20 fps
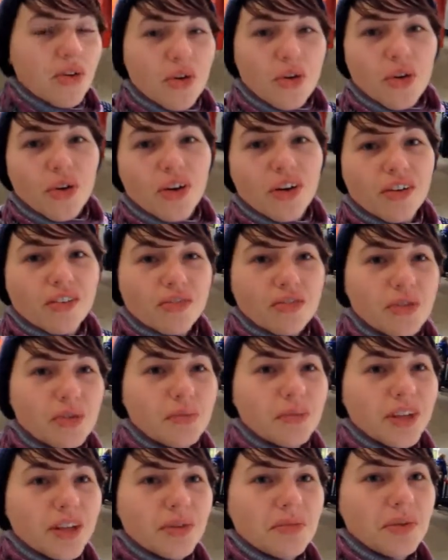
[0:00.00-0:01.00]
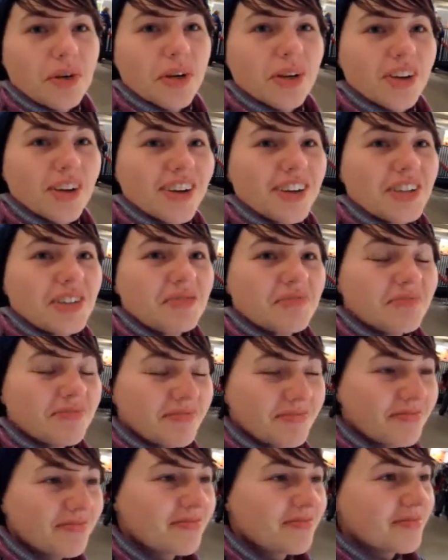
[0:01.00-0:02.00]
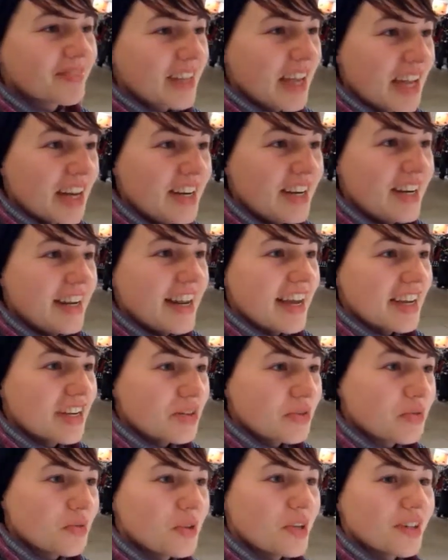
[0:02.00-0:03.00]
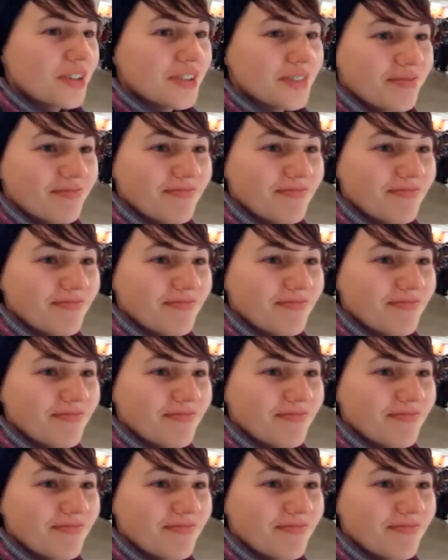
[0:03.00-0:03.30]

euro from Denmark. Nice one.